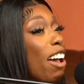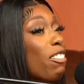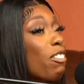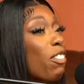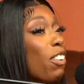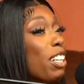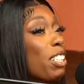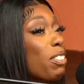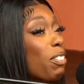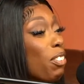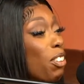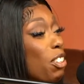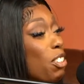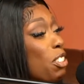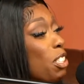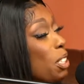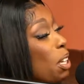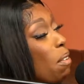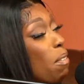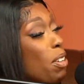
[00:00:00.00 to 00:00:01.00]
first,
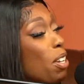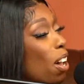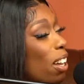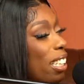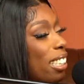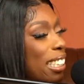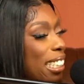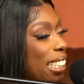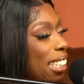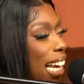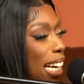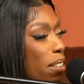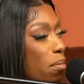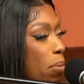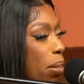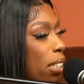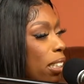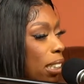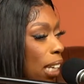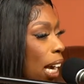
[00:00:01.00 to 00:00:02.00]
some of y'all are just not a
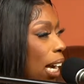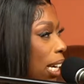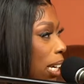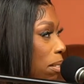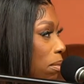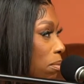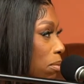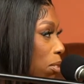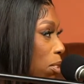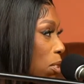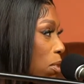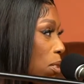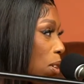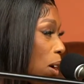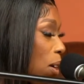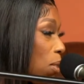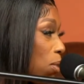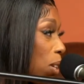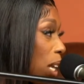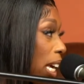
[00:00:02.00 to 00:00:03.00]
bitch type, you
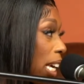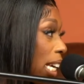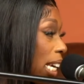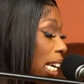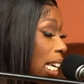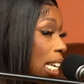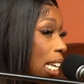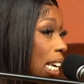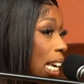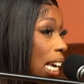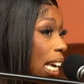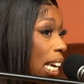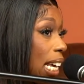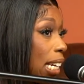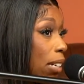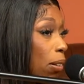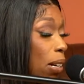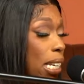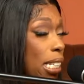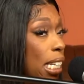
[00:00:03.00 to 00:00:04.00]
know, like, and
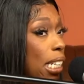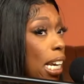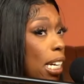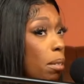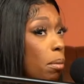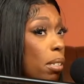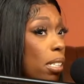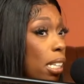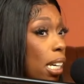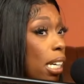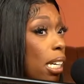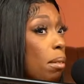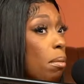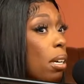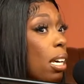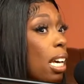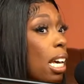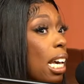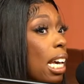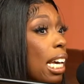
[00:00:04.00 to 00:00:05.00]
when I say not a bitch type,
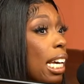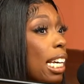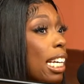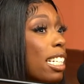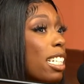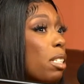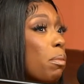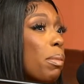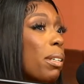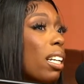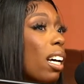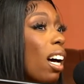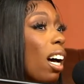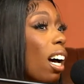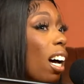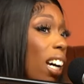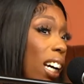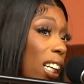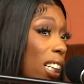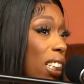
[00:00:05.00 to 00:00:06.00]
it just be the
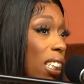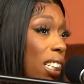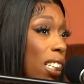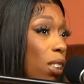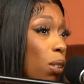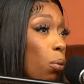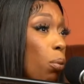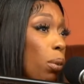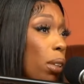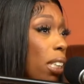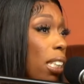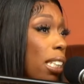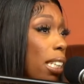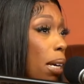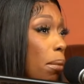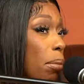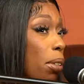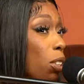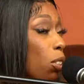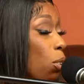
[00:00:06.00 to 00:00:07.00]
uglies really
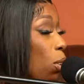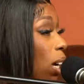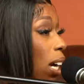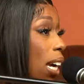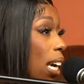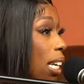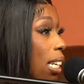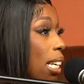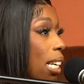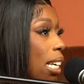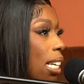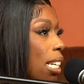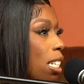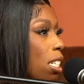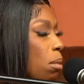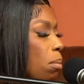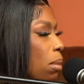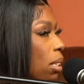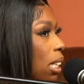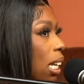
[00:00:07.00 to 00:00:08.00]
that be trying it. It
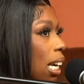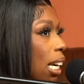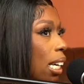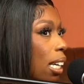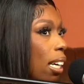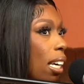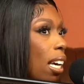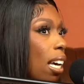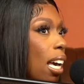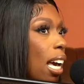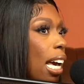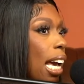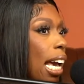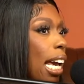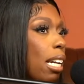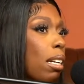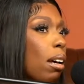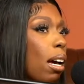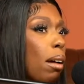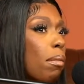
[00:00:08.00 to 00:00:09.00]
just be like,
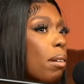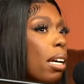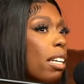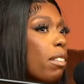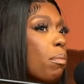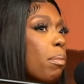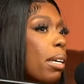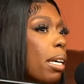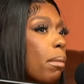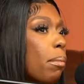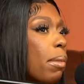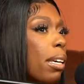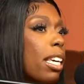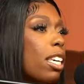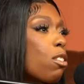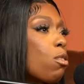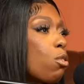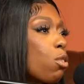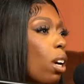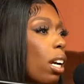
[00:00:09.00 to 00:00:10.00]
and I'm not even being mean.
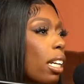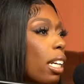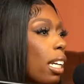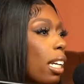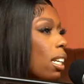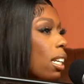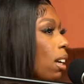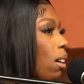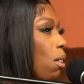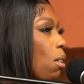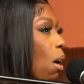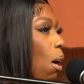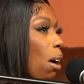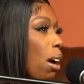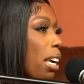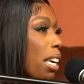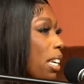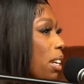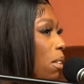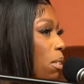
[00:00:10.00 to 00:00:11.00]
You trying to on
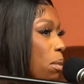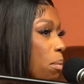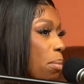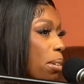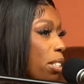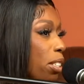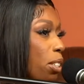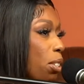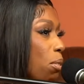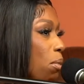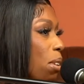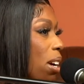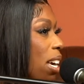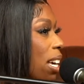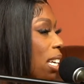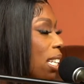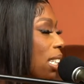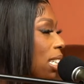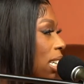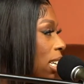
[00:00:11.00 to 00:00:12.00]
the bitch and you
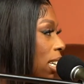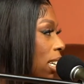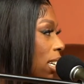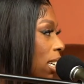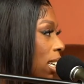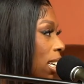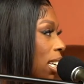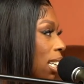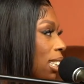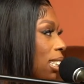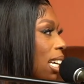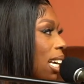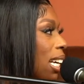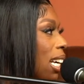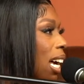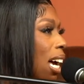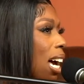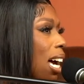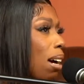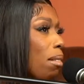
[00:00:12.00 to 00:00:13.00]
ugly. Like,
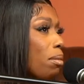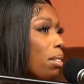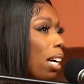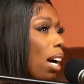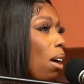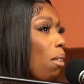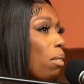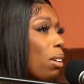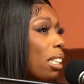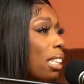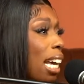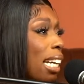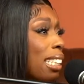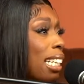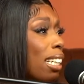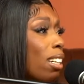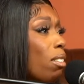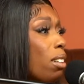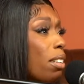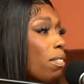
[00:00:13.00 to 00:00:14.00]
calm down, relax. I
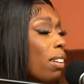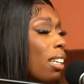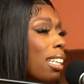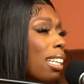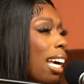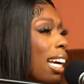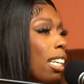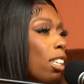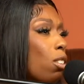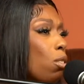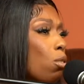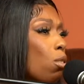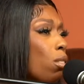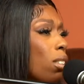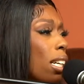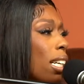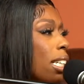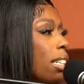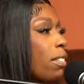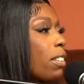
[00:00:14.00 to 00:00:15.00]
don't even like you. You're
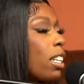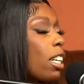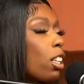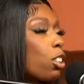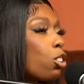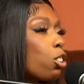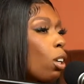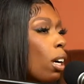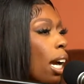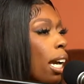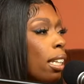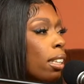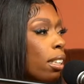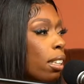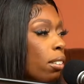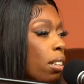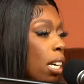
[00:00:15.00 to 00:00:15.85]
not even attractive.